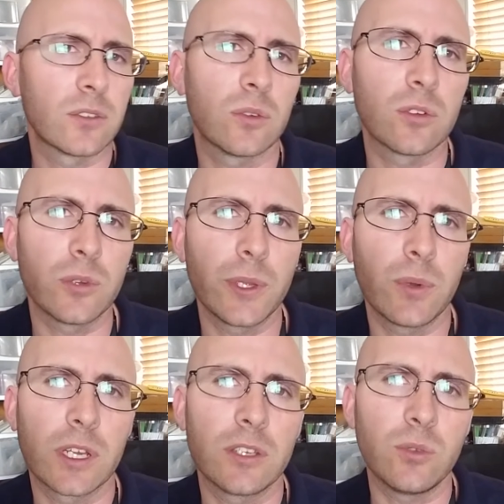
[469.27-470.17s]
Or do we
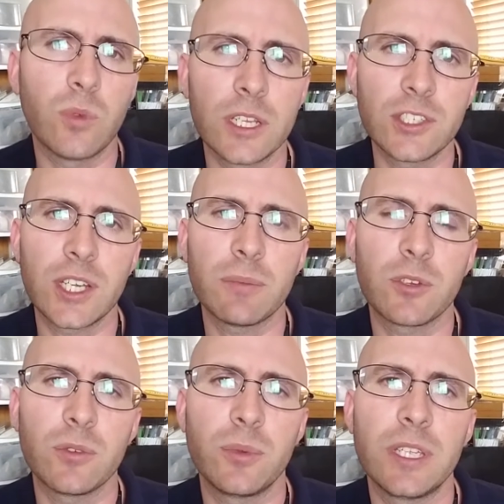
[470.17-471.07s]
want to do one
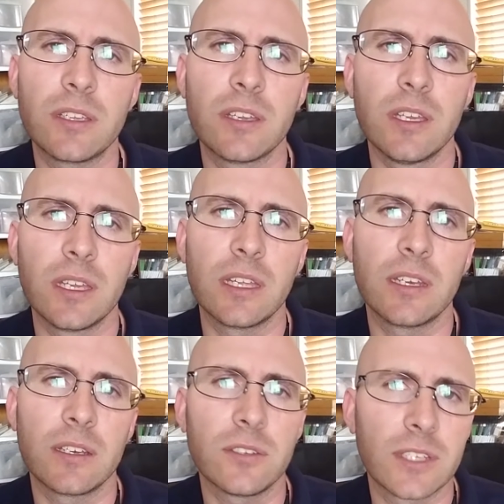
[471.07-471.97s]
chapter a week and
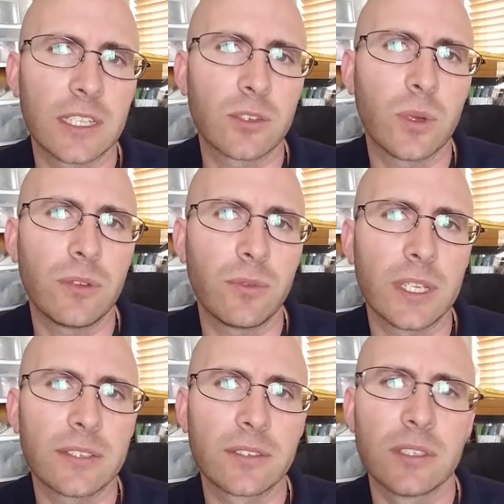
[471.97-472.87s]
it'll take 12
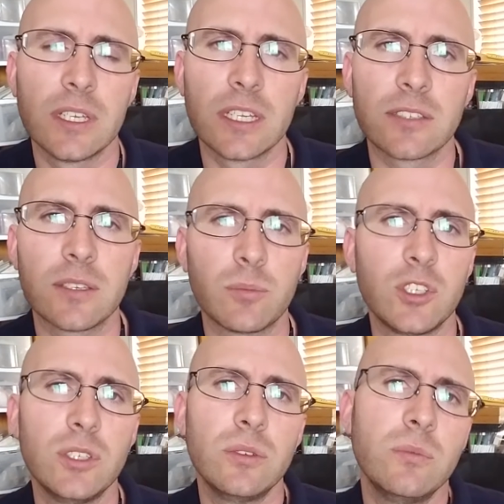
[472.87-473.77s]
weeks? It's up
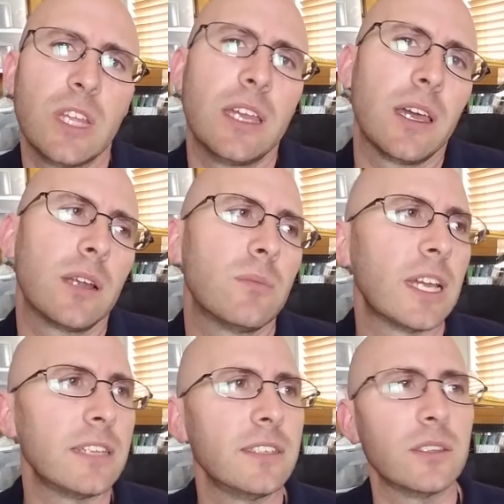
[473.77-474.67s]
to you. I don't
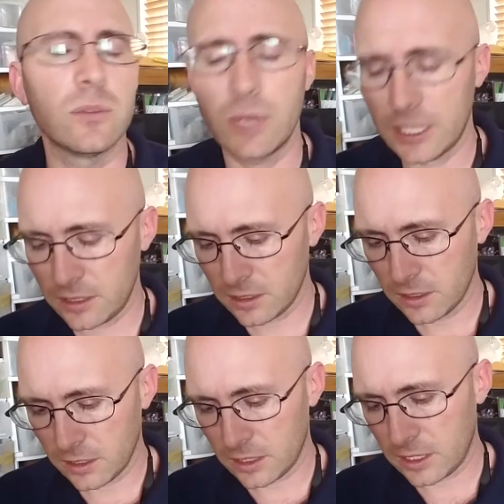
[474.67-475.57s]
mind either way.
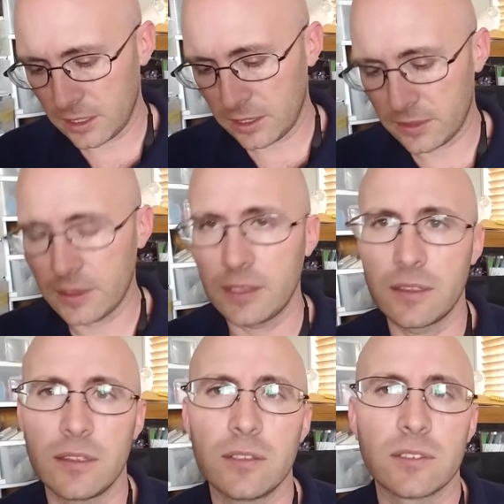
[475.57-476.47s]
I think
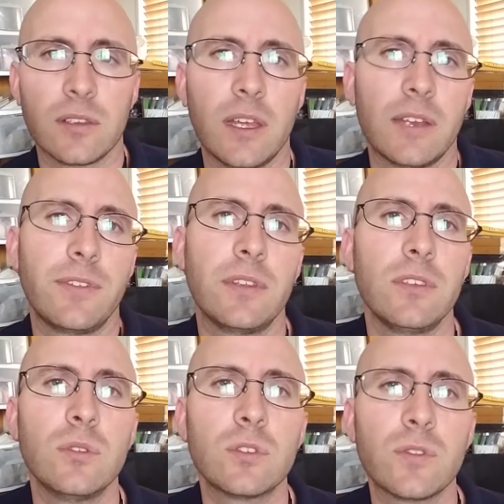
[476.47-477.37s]
there's a lot of
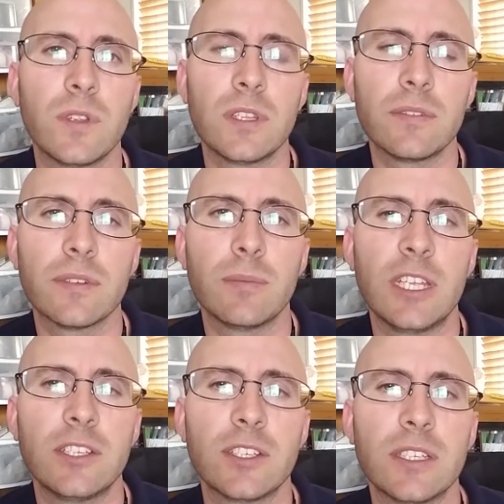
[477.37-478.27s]
useful
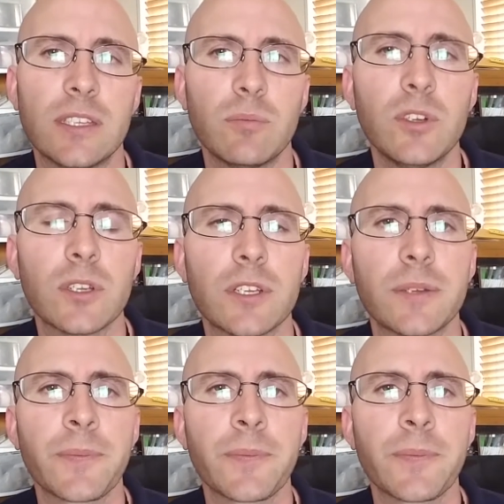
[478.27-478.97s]
information in the book.